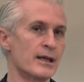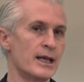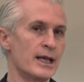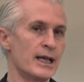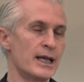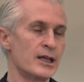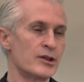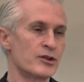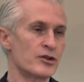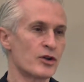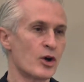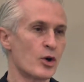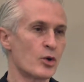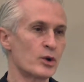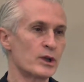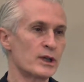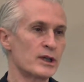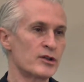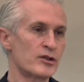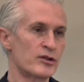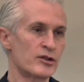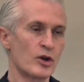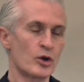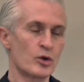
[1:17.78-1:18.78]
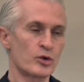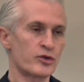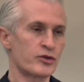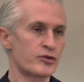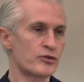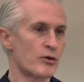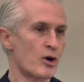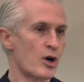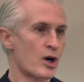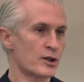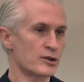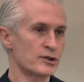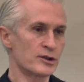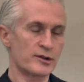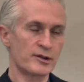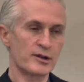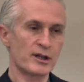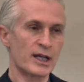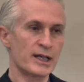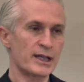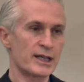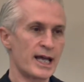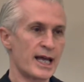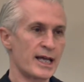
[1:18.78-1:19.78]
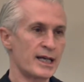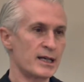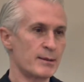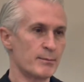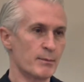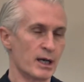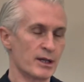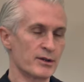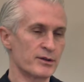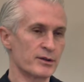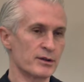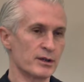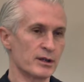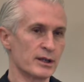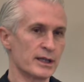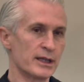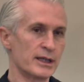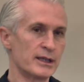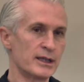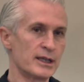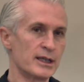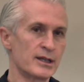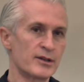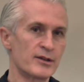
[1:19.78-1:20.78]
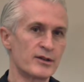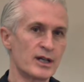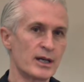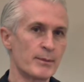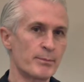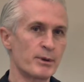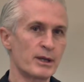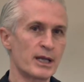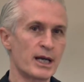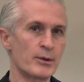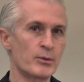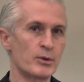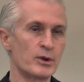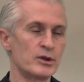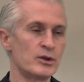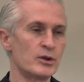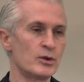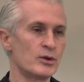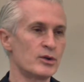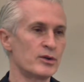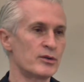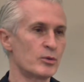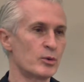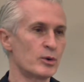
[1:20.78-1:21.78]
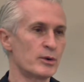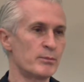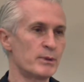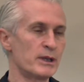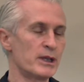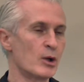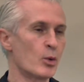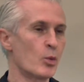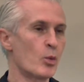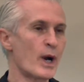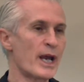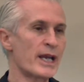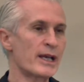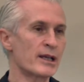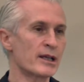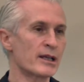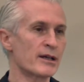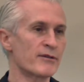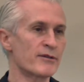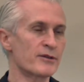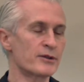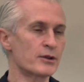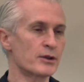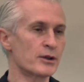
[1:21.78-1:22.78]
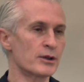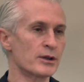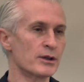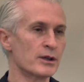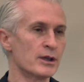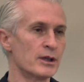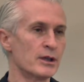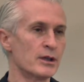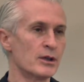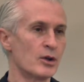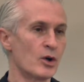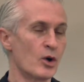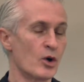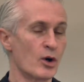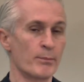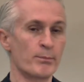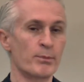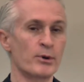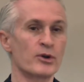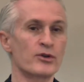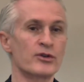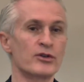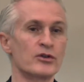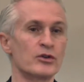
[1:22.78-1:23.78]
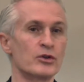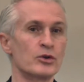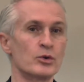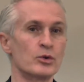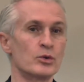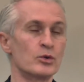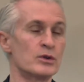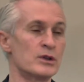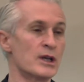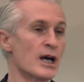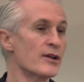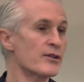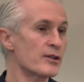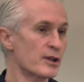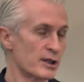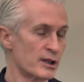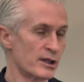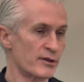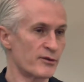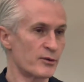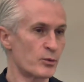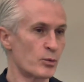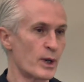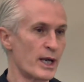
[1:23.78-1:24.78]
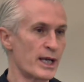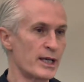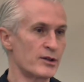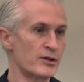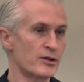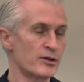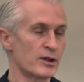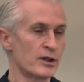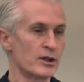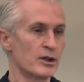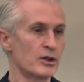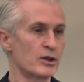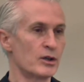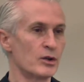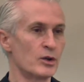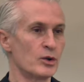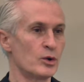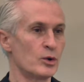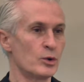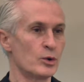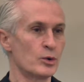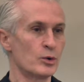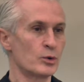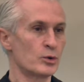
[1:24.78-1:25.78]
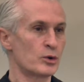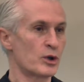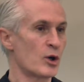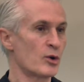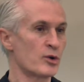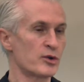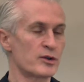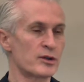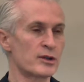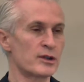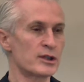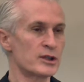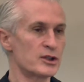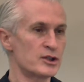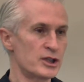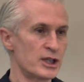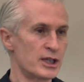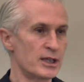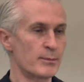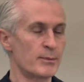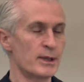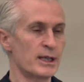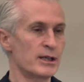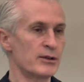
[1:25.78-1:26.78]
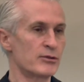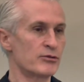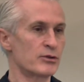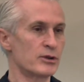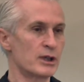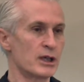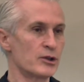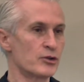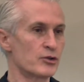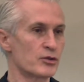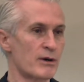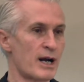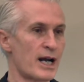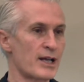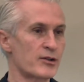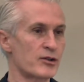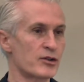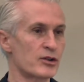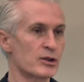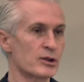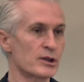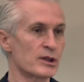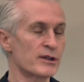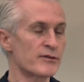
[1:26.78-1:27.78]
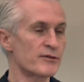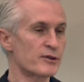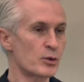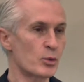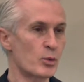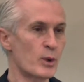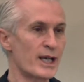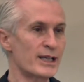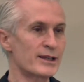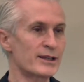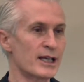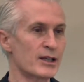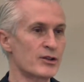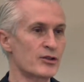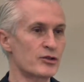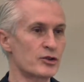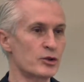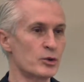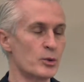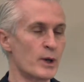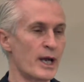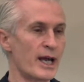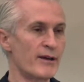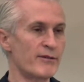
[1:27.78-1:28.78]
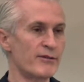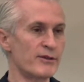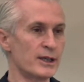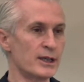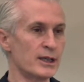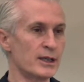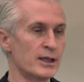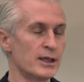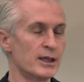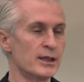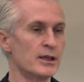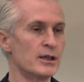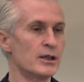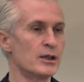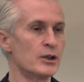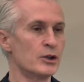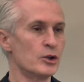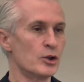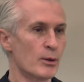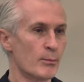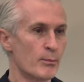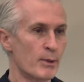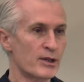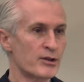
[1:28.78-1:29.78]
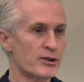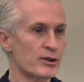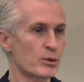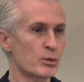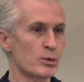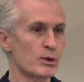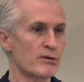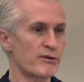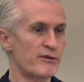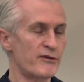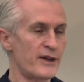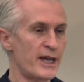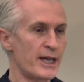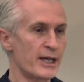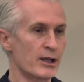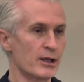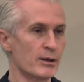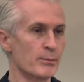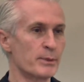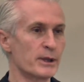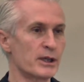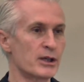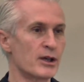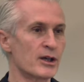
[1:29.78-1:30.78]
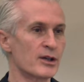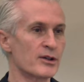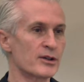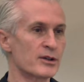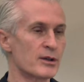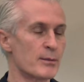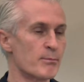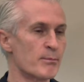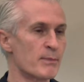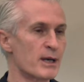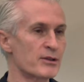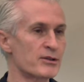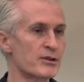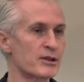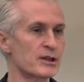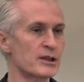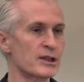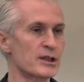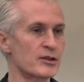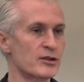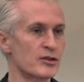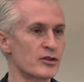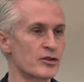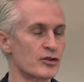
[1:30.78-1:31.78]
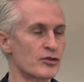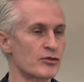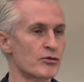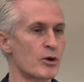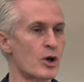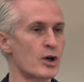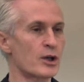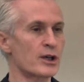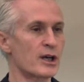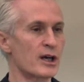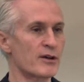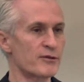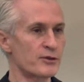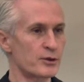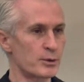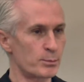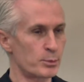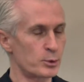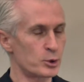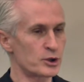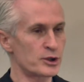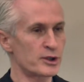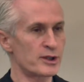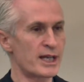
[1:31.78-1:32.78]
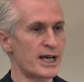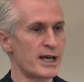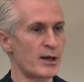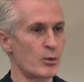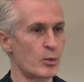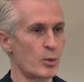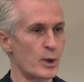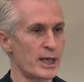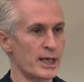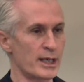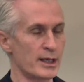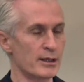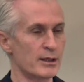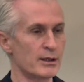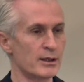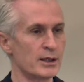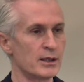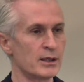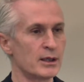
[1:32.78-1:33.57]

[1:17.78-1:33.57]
It's only so strong, just like any muscle. And the example I would use would be a weightlifter or a person who doesn't lift weights, who goes to the gym and tries to lift a weight that's too heavy. Your muscle will fail because the muscle isn't strong enough to push that weight.